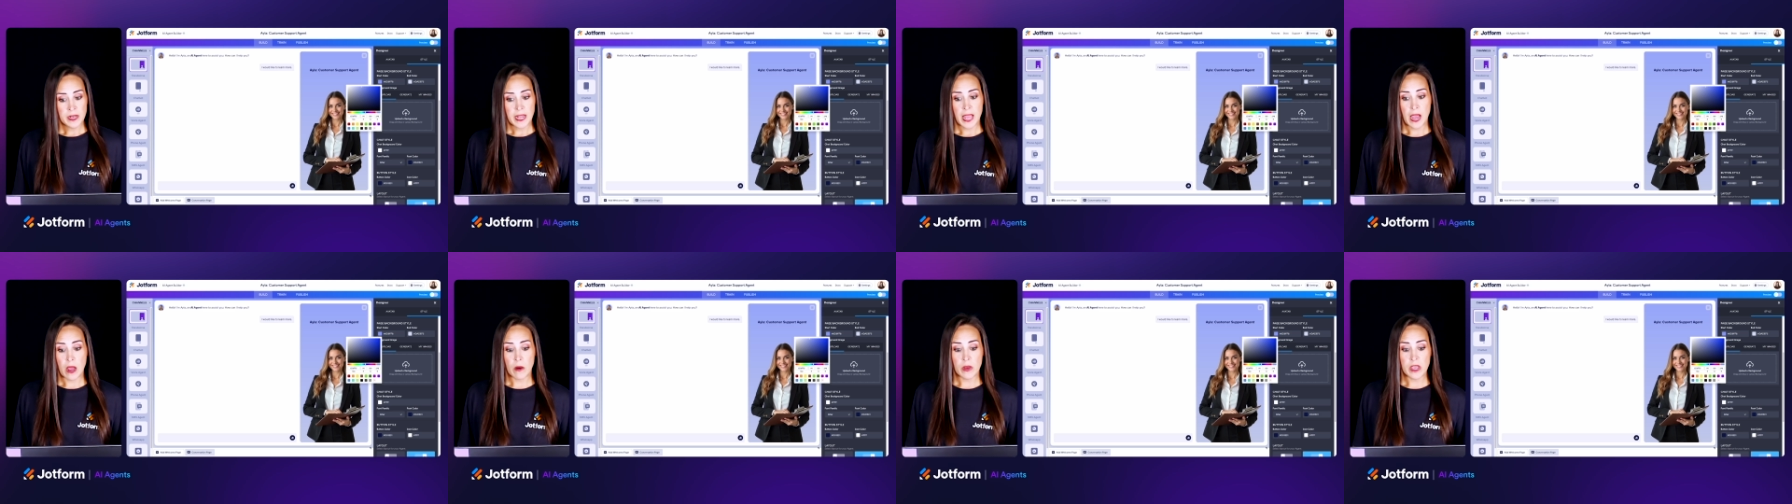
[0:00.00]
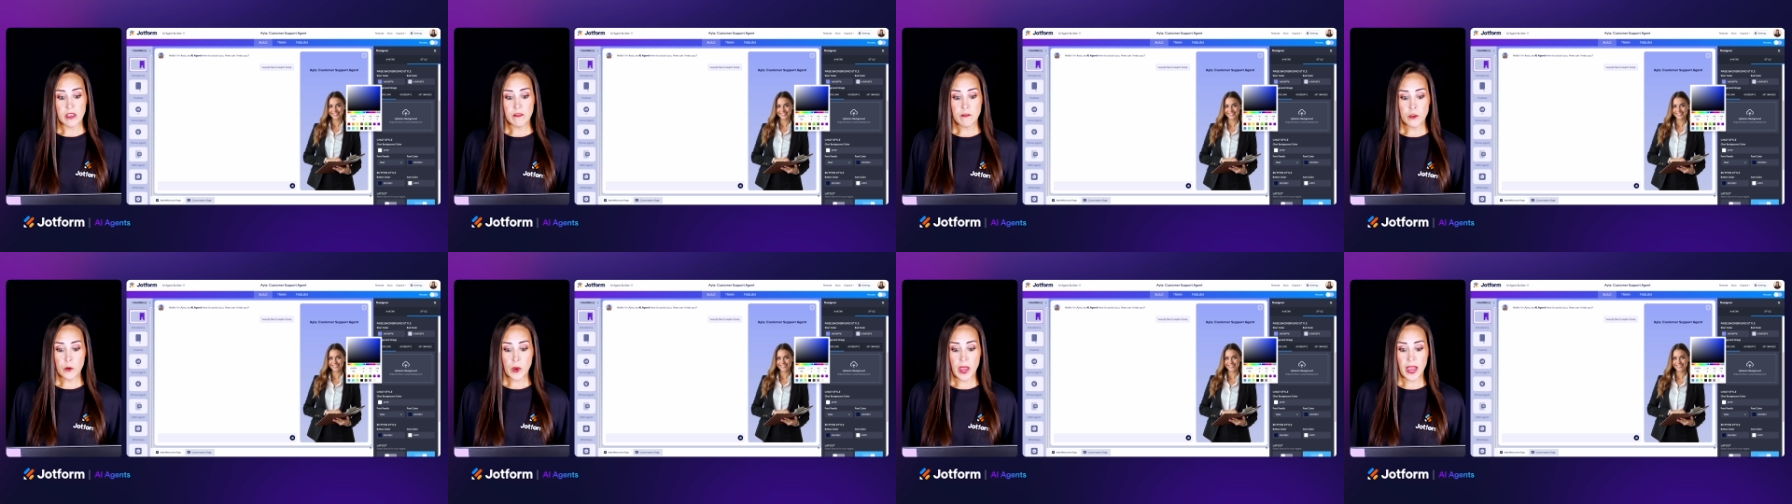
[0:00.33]

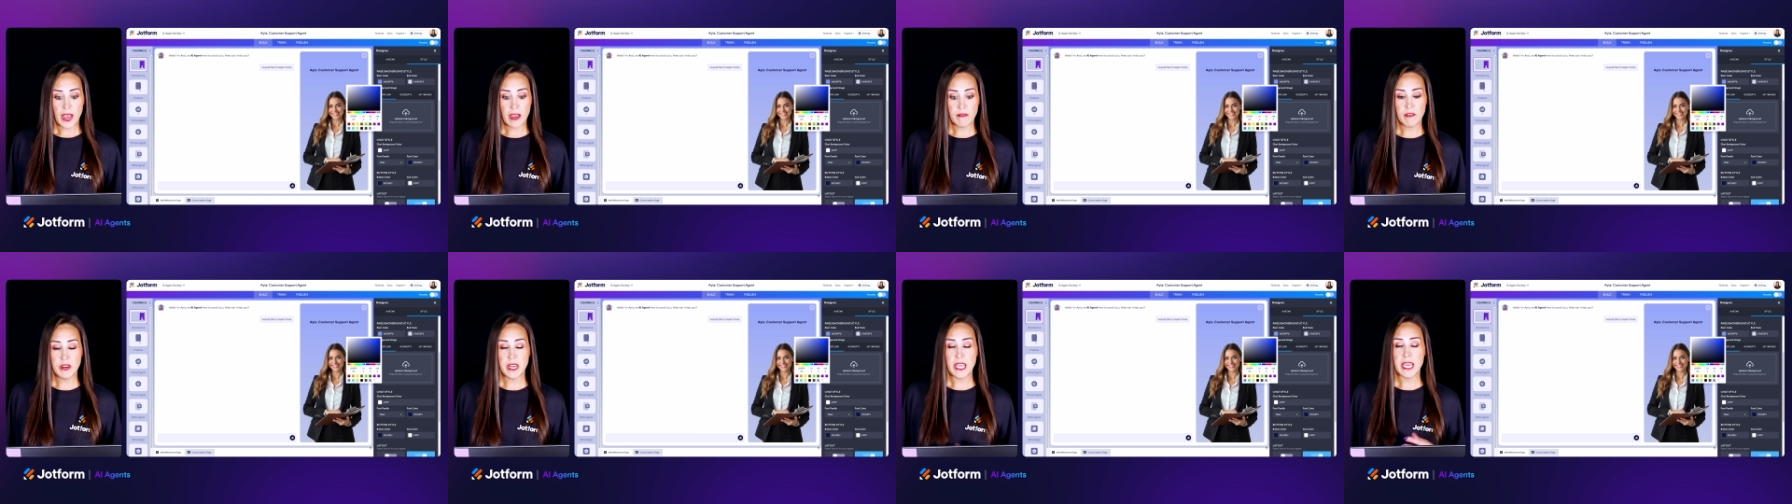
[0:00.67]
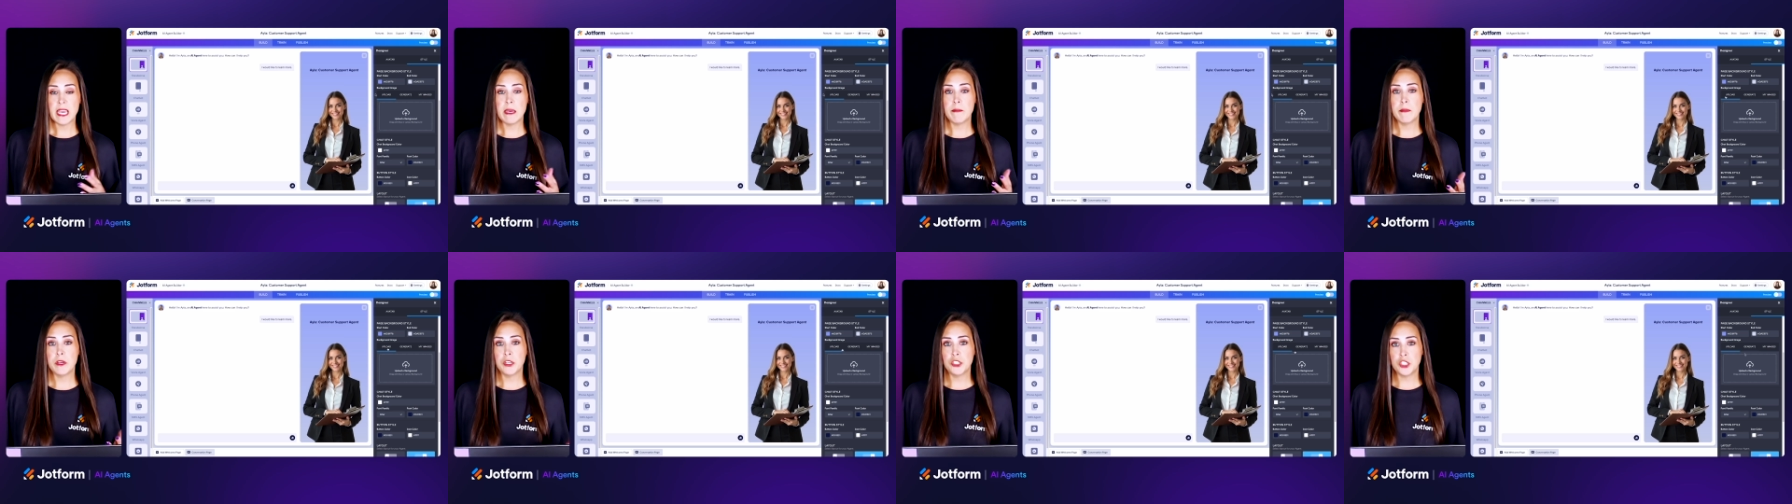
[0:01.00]
Now, if you have an
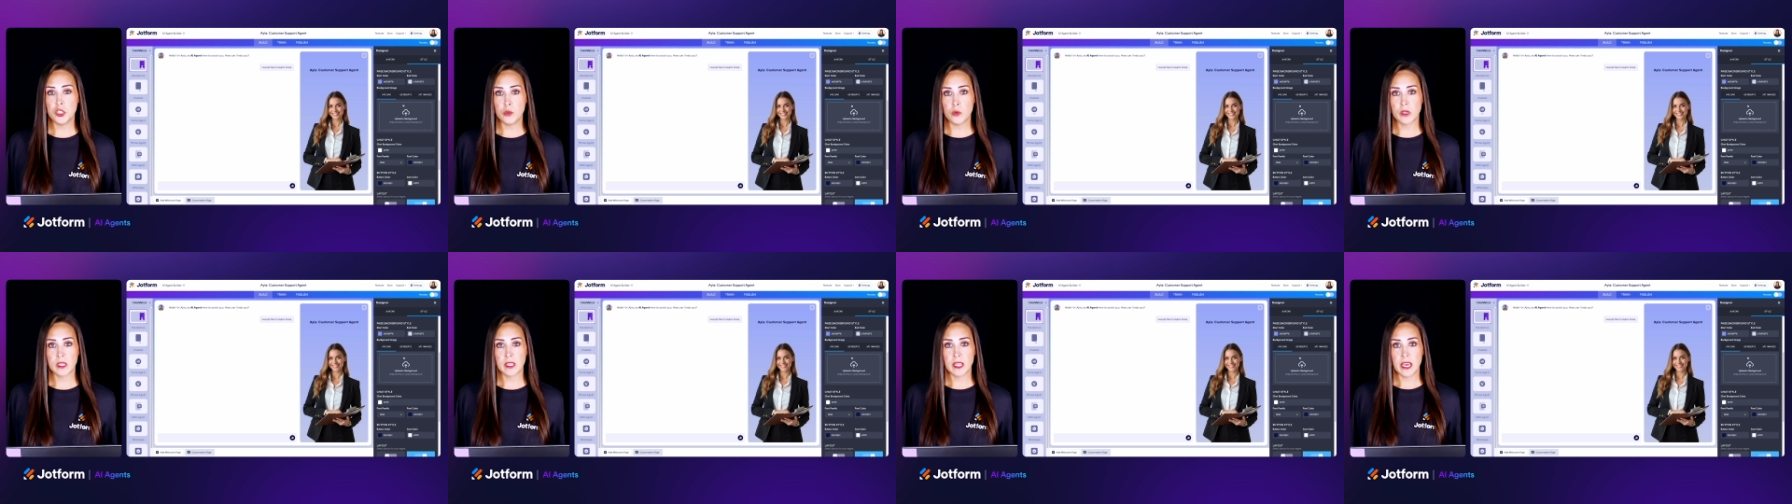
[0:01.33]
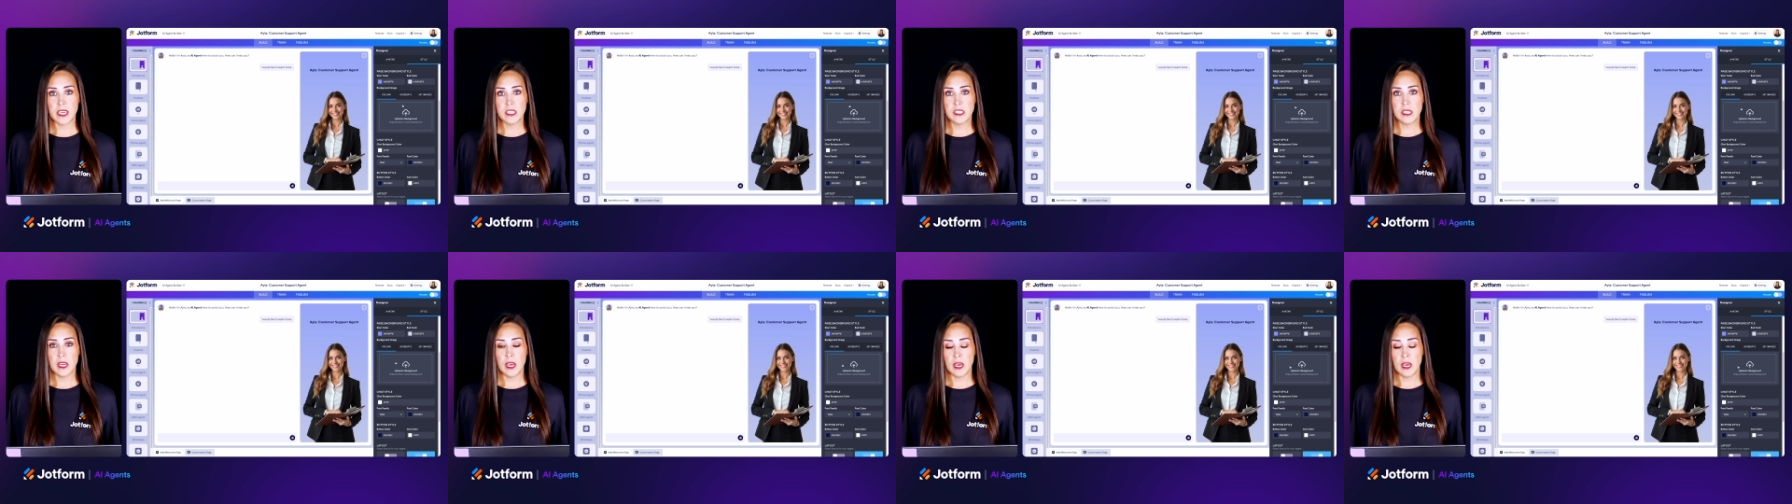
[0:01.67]
image you would like